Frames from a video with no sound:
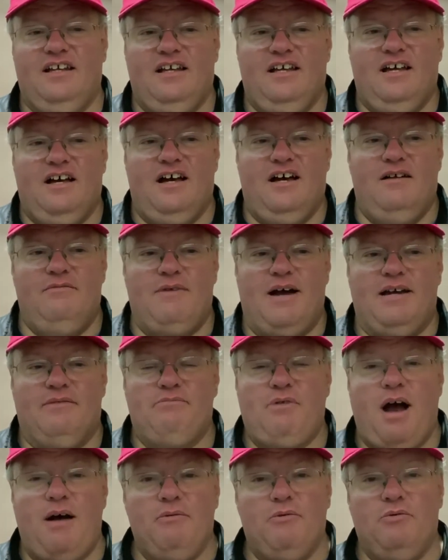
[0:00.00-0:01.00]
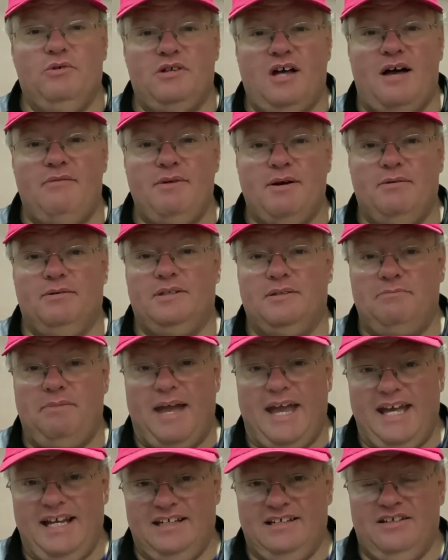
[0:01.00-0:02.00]
I probably will not be able to
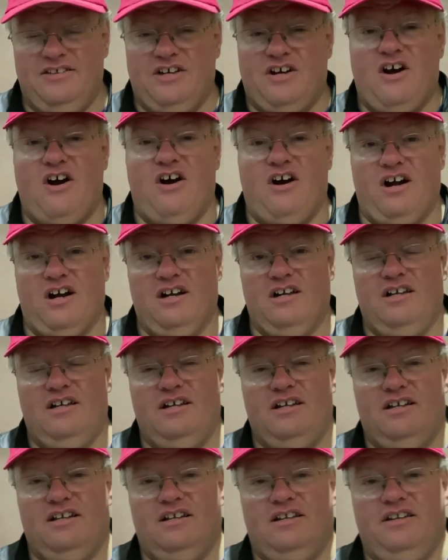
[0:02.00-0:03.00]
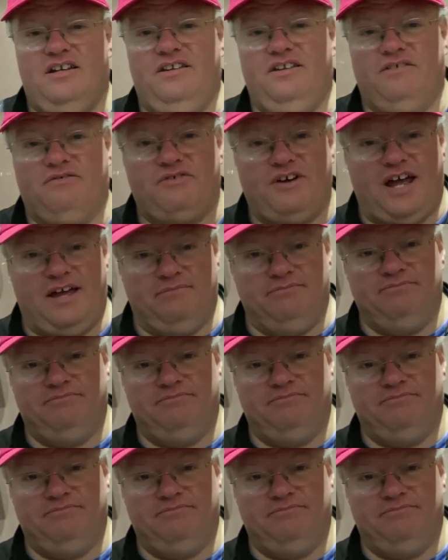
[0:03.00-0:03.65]
paint the car, the frame,